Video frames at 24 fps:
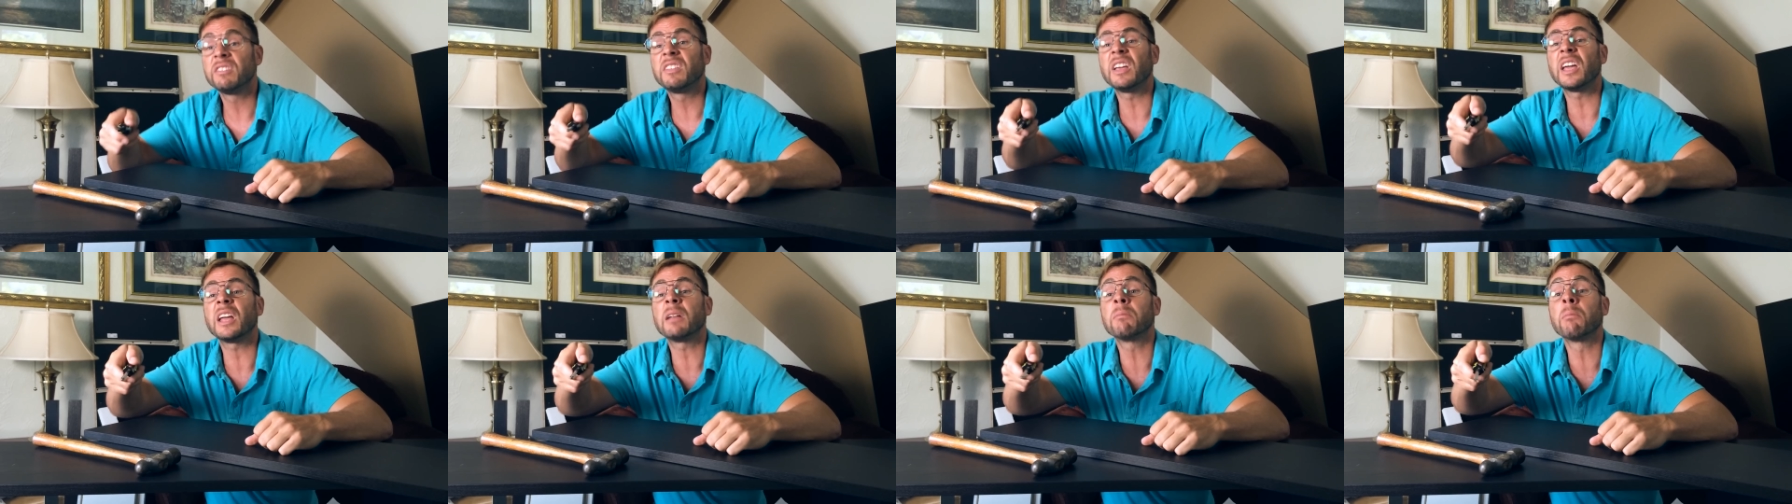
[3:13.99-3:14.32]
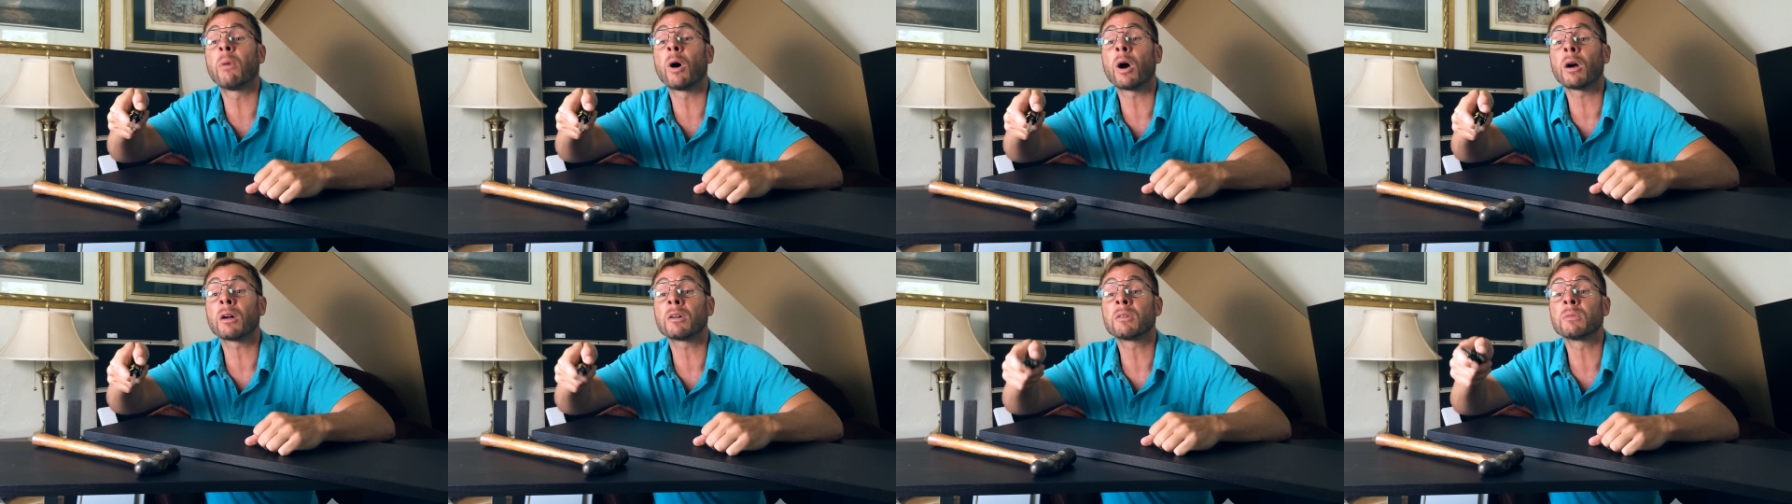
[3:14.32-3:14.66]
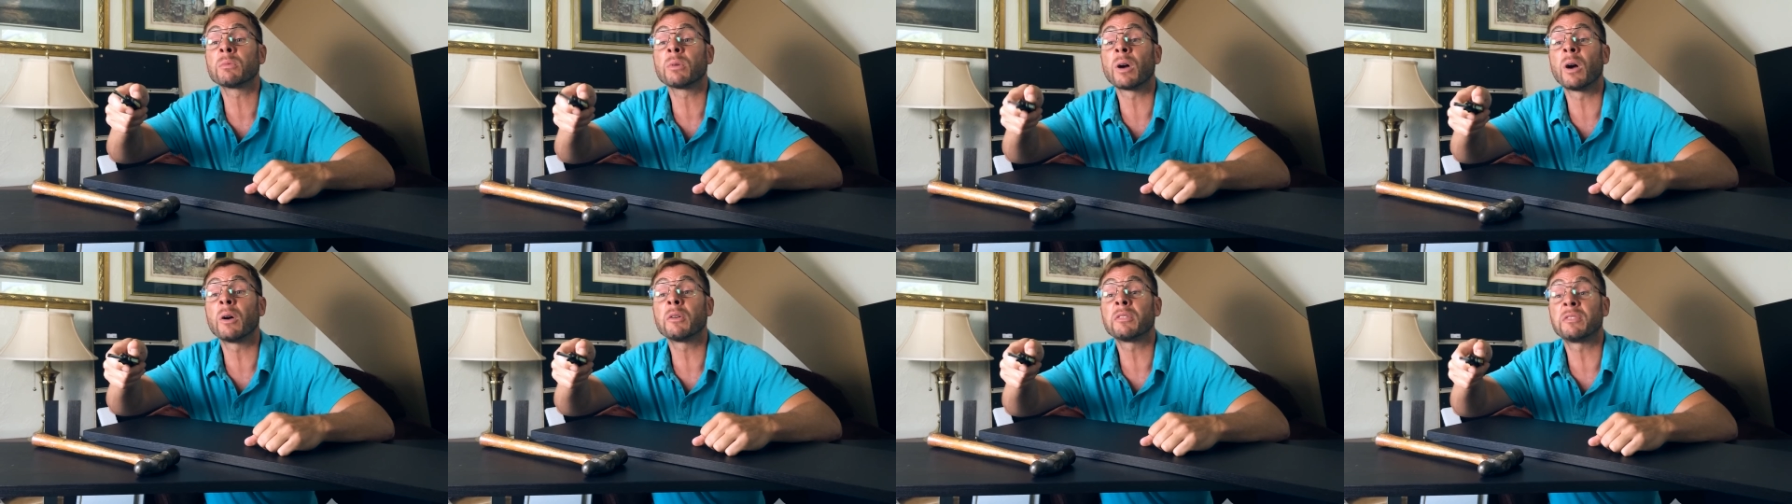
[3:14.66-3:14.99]
Dean
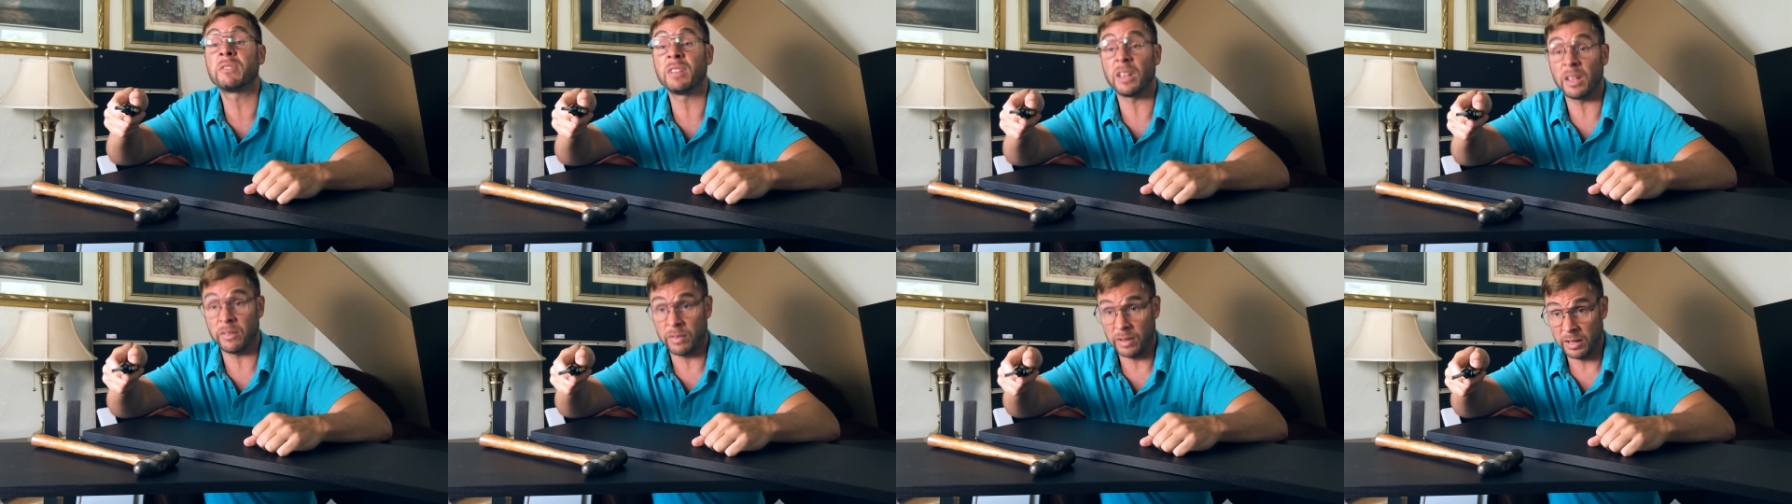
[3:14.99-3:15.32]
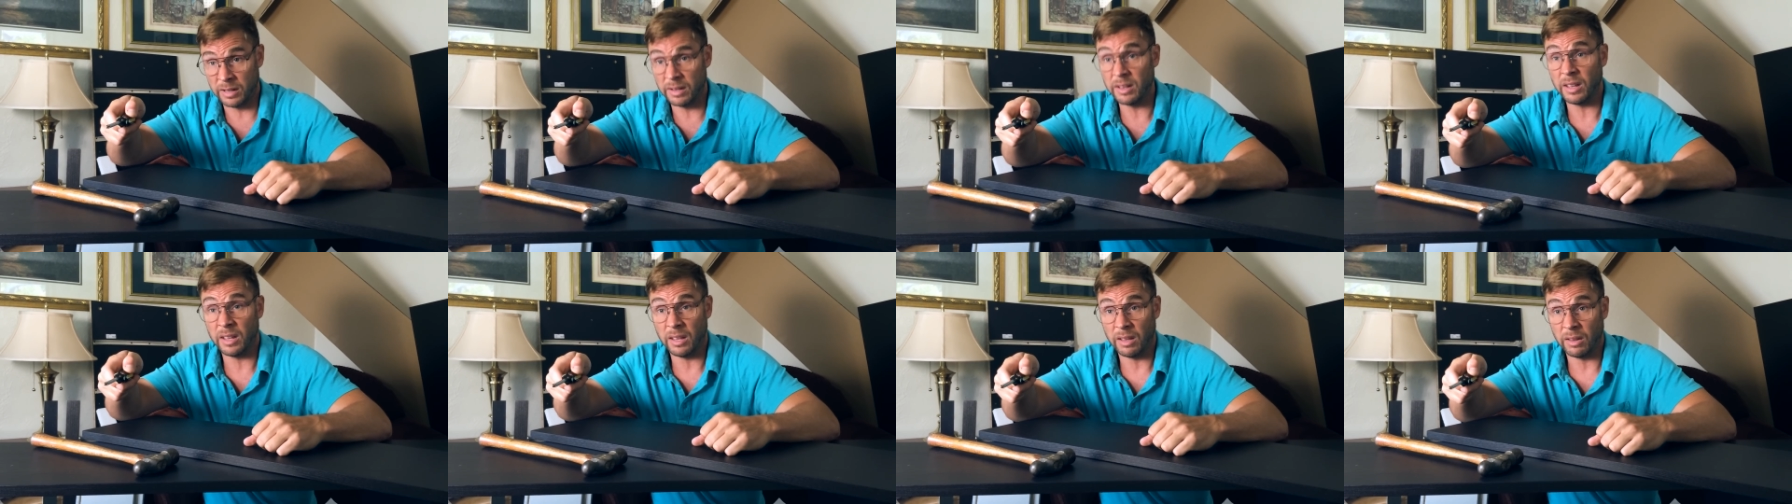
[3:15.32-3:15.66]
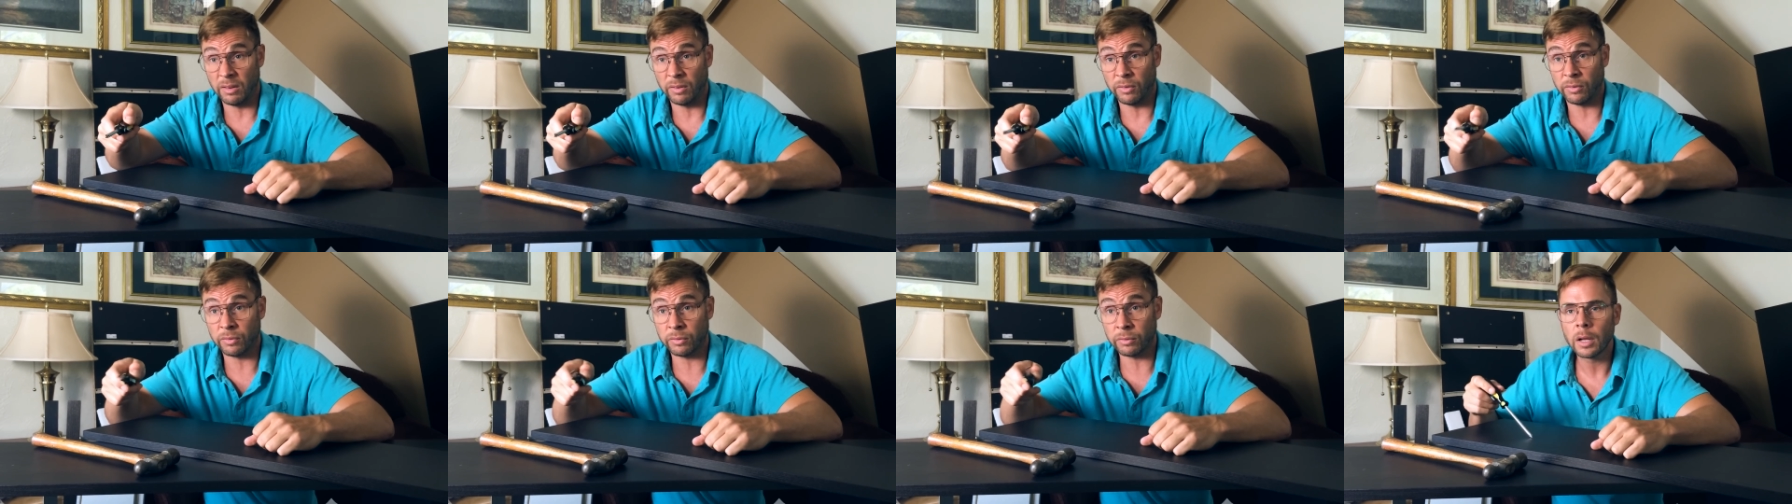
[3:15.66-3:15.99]
Martin roast
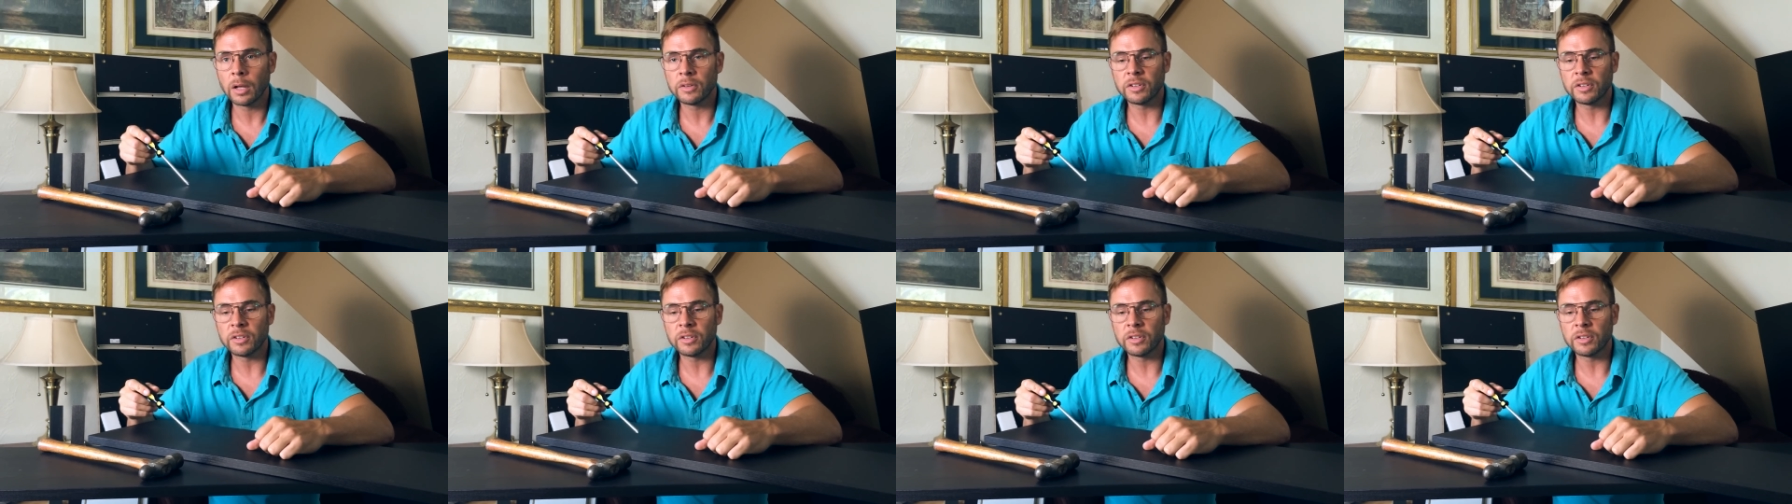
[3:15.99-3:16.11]
DVDs.